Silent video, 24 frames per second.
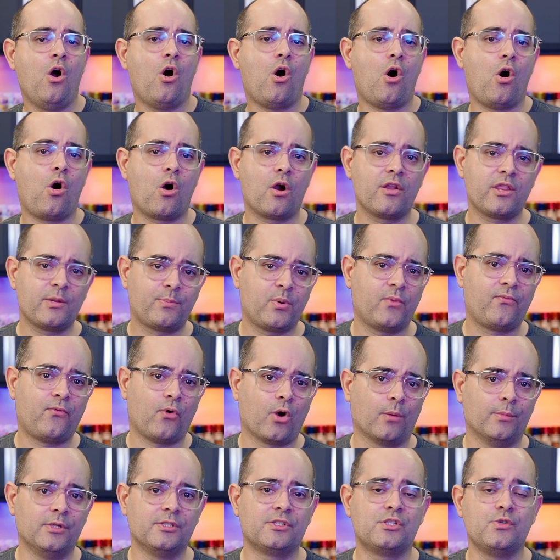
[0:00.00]
or the
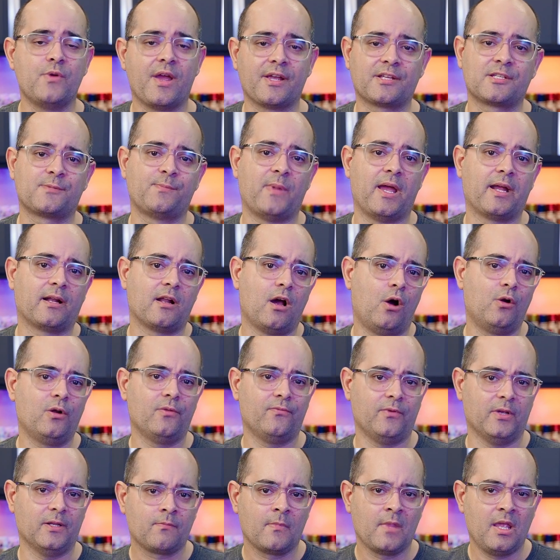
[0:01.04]
performance you expect out of
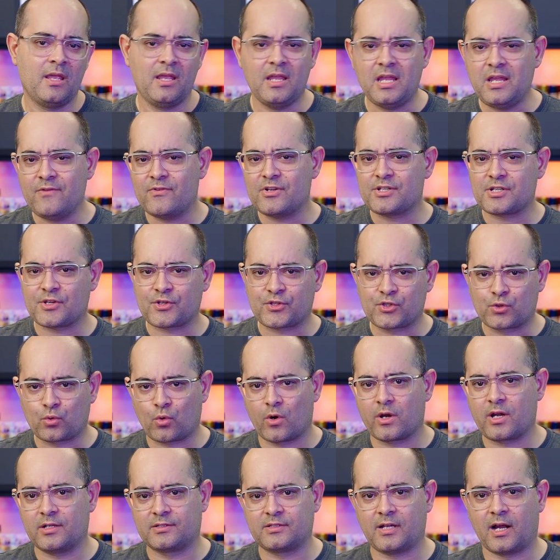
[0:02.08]
it. Even just
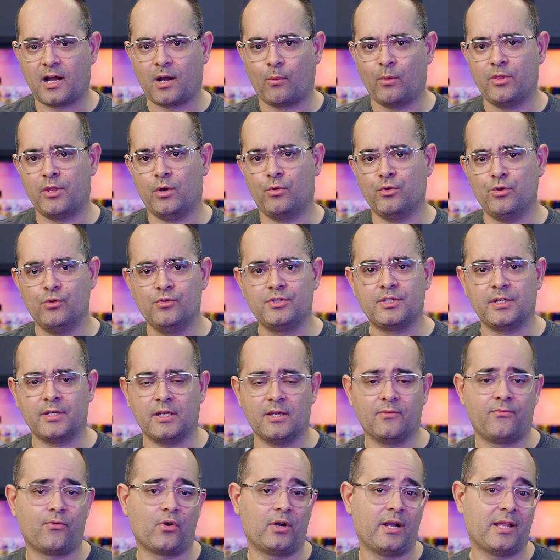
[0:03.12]
storing a tire without using
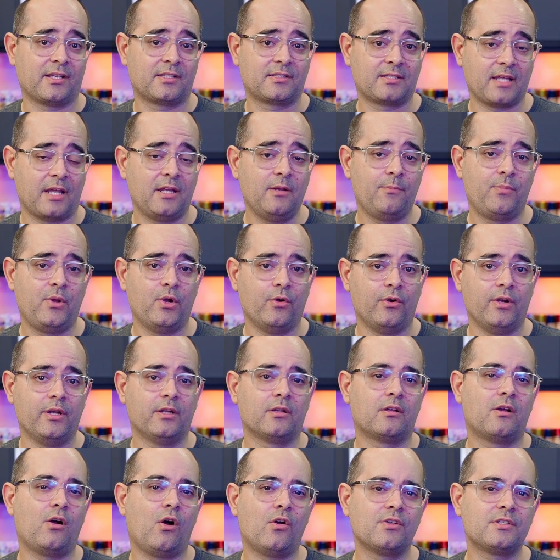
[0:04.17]
it for an extended
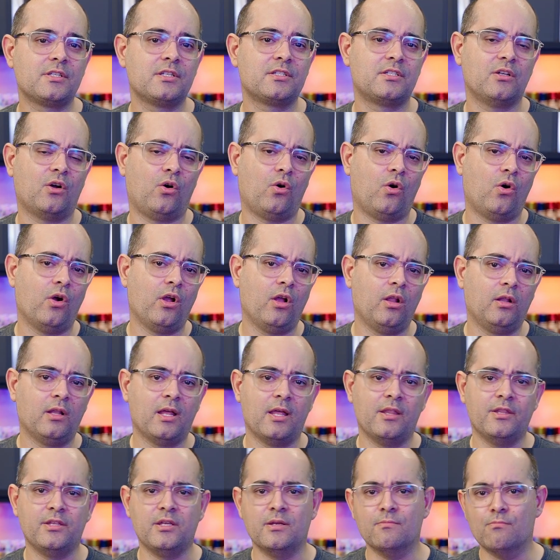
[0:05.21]
period causes the oil
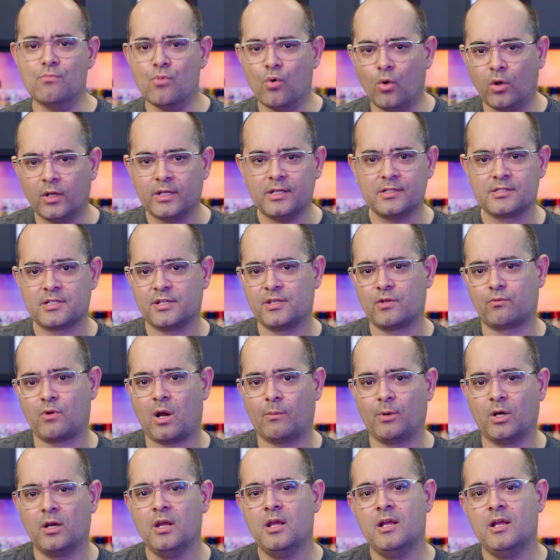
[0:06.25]
and the emollients in the rubber